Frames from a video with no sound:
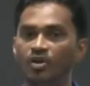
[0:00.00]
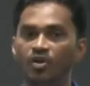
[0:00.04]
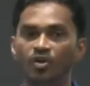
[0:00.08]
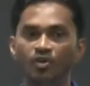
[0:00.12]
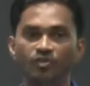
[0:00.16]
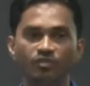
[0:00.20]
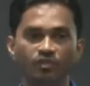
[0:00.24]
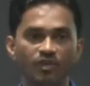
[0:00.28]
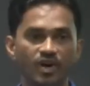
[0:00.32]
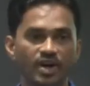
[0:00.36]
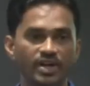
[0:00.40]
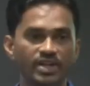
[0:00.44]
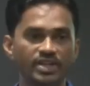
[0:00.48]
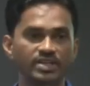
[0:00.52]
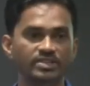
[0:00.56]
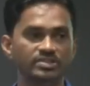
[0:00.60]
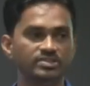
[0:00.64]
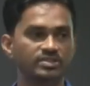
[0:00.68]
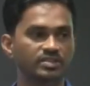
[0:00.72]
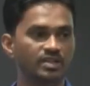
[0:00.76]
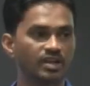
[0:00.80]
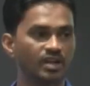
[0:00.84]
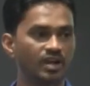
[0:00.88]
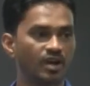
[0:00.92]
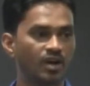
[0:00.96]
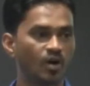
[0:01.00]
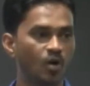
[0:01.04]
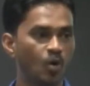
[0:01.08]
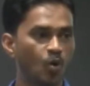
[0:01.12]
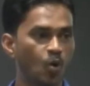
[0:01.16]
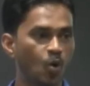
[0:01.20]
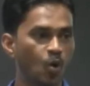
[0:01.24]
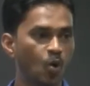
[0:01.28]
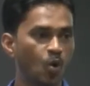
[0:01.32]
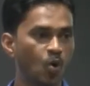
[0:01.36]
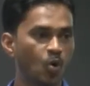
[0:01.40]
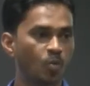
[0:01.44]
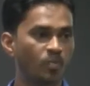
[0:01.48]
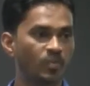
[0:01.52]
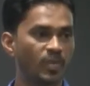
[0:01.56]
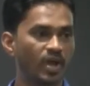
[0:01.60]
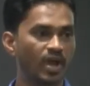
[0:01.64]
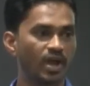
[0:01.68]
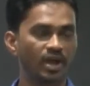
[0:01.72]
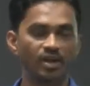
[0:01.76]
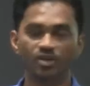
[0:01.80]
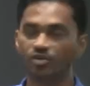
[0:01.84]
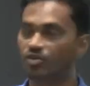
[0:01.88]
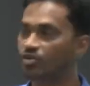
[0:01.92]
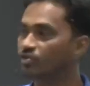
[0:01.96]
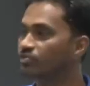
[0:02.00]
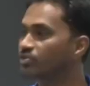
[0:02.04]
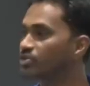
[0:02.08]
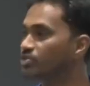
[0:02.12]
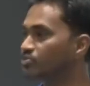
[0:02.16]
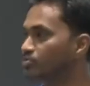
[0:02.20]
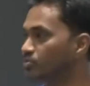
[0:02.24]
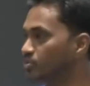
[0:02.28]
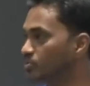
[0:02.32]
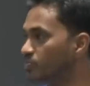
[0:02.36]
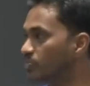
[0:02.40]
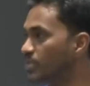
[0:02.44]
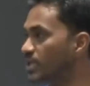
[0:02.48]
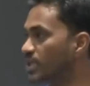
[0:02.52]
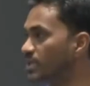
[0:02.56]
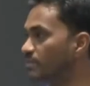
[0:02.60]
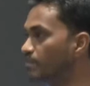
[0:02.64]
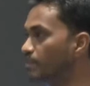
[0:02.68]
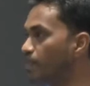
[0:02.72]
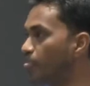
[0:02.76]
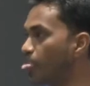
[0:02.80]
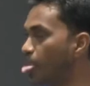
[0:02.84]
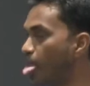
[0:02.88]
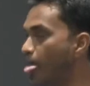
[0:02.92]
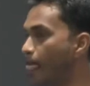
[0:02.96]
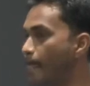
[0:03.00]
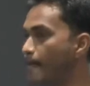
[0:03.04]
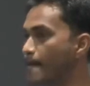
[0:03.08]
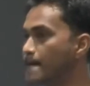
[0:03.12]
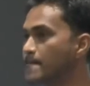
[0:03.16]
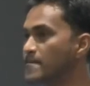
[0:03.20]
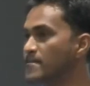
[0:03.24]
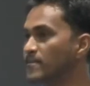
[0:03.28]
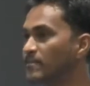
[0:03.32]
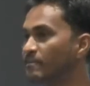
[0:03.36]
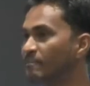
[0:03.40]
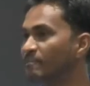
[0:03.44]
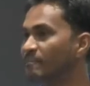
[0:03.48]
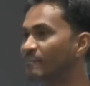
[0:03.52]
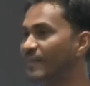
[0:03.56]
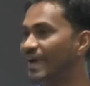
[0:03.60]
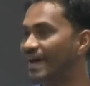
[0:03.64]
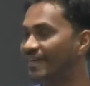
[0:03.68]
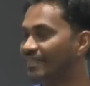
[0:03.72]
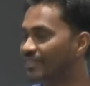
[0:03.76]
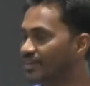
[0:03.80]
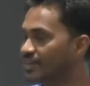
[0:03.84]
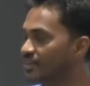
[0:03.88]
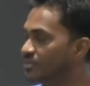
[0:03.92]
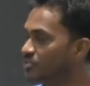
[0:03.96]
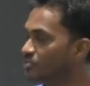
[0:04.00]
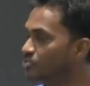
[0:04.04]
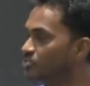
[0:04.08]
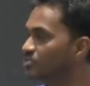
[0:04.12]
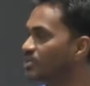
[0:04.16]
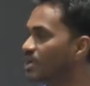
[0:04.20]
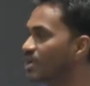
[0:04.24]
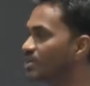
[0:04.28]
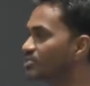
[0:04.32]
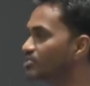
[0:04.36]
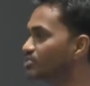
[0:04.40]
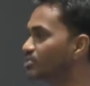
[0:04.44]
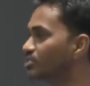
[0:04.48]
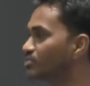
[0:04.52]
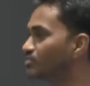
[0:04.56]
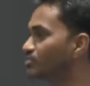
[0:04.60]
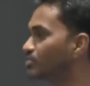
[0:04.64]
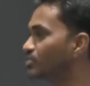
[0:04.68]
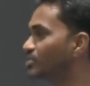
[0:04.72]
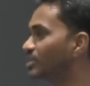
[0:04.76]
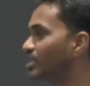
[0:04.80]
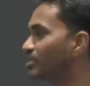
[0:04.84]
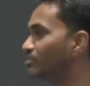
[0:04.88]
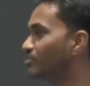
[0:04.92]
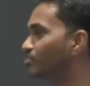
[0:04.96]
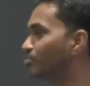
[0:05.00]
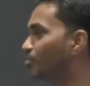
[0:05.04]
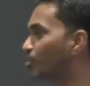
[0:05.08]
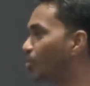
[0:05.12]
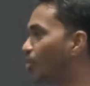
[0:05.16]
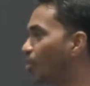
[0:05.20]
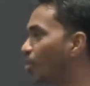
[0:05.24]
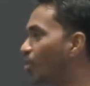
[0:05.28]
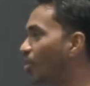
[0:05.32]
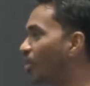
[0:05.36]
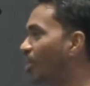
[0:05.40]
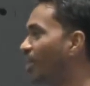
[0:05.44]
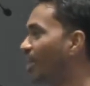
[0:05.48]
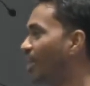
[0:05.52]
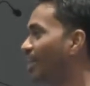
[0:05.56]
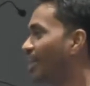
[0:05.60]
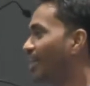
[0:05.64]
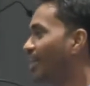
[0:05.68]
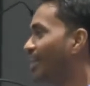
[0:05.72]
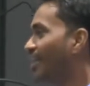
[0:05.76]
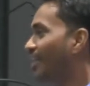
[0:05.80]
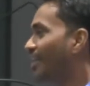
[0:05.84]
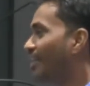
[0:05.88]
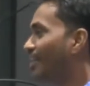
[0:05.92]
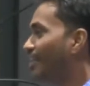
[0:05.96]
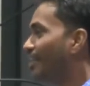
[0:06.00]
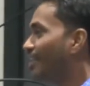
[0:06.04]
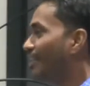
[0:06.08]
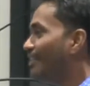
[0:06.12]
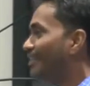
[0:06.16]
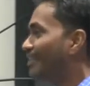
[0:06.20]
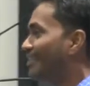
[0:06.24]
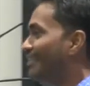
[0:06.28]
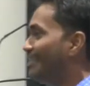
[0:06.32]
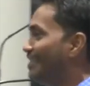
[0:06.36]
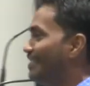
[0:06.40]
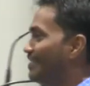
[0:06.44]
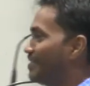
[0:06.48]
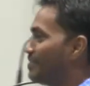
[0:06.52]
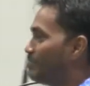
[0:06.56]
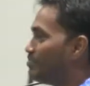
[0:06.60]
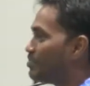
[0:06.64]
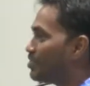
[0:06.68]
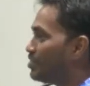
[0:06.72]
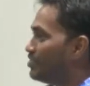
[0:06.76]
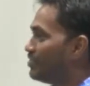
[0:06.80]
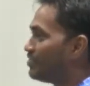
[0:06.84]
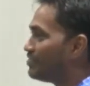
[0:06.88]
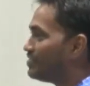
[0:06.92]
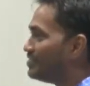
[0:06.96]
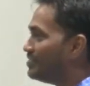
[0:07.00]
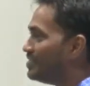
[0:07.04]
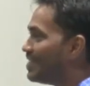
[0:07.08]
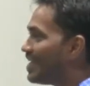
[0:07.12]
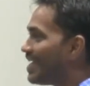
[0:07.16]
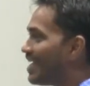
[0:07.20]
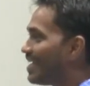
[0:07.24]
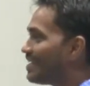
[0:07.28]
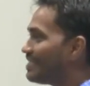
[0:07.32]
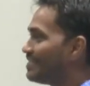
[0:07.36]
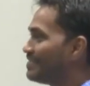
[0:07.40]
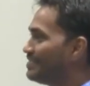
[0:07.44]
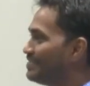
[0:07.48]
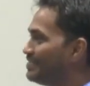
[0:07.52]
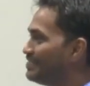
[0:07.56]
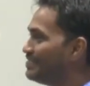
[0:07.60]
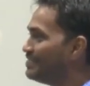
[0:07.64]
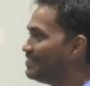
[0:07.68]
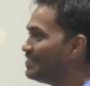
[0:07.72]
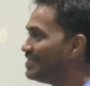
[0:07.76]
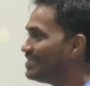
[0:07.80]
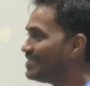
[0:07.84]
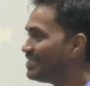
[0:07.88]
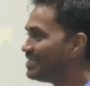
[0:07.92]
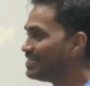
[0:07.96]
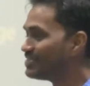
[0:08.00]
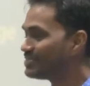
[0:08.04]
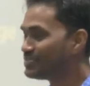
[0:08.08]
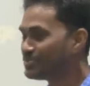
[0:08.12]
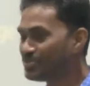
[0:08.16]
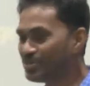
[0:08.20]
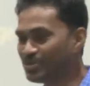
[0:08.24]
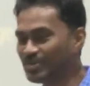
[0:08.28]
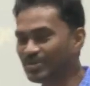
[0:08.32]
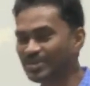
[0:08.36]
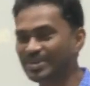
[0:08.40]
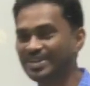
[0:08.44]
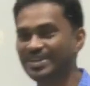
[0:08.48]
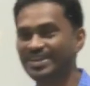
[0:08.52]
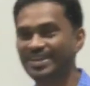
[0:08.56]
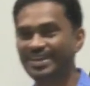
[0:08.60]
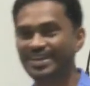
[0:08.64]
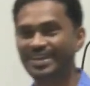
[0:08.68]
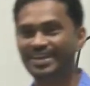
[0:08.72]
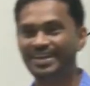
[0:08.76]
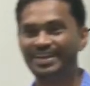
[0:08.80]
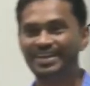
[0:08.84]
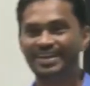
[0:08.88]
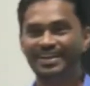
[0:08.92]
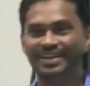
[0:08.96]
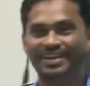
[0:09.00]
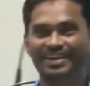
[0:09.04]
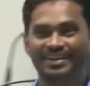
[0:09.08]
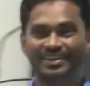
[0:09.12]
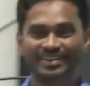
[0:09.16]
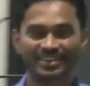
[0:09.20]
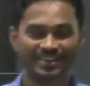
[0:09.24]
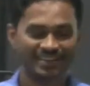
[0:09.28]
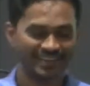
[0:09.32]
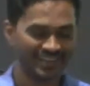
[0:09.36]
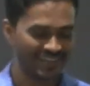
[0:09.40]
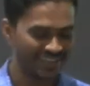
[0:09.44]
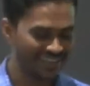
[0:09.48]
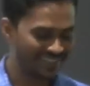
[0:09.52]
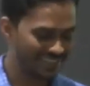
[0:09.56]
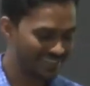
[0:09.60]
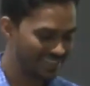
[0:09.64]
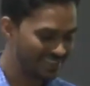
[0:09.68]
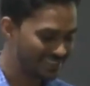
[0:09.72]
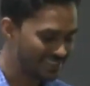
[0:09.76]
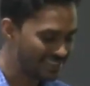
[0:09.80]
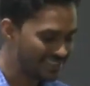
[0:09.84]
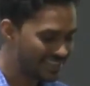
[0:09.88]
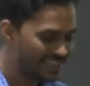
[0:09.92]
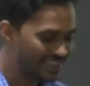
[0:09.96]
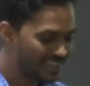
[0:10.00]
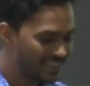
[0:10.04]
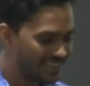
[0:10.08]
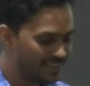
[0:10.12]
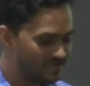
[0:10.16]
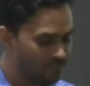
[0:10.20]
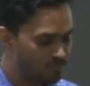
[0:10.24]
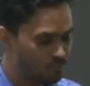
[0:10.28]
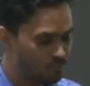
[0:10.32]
of what is a home and an office would be. I think Yudhanje would give more proof to that with his talk later in the day.